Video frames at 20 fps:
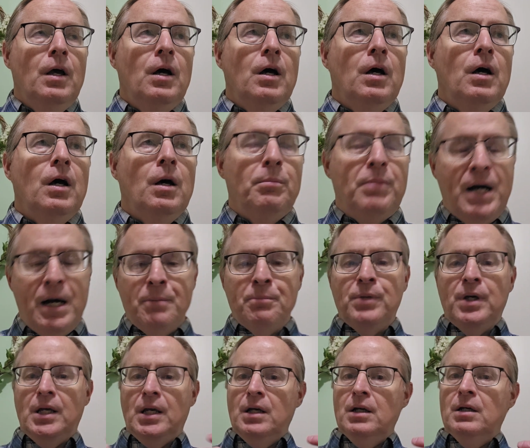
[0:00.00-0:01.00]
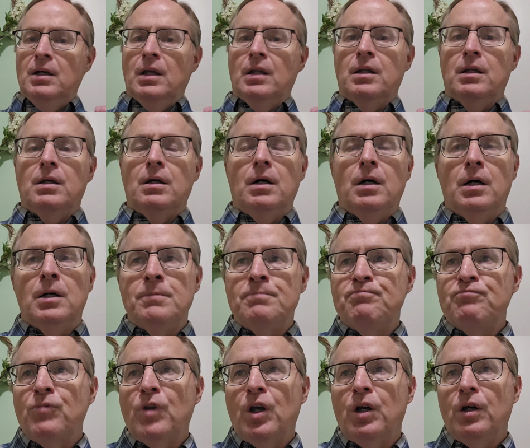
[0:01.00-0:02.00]
about me
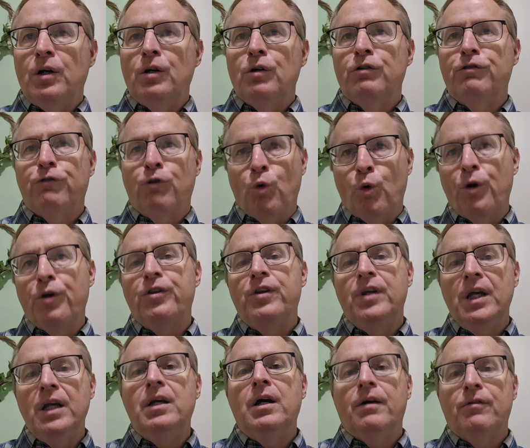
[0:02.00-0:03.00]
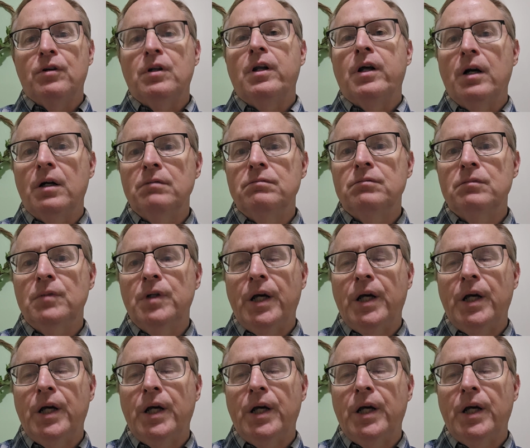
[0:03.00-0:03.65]
and for the cover letter.